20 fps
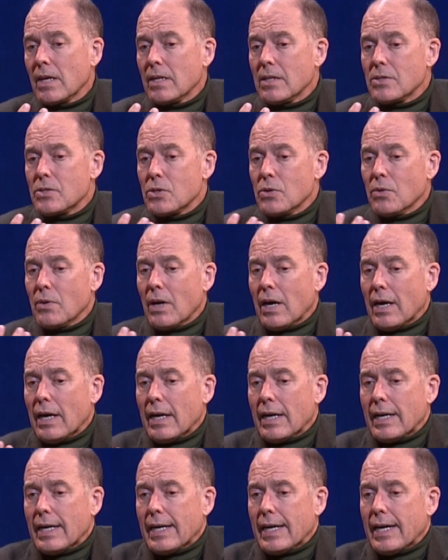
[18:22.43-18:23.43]
so
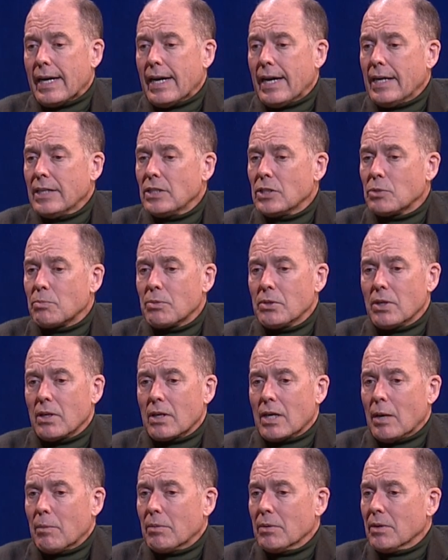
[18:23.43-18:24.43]
I just put a
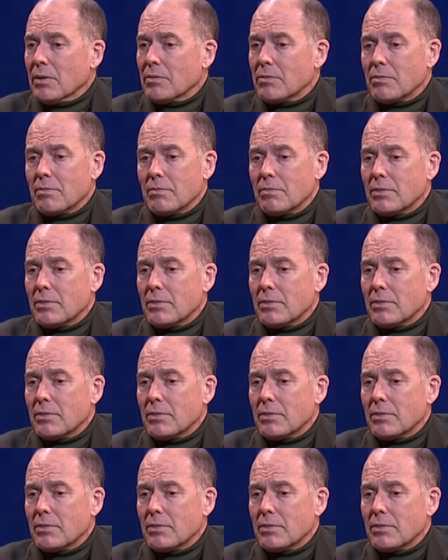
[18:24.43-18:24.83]
couple of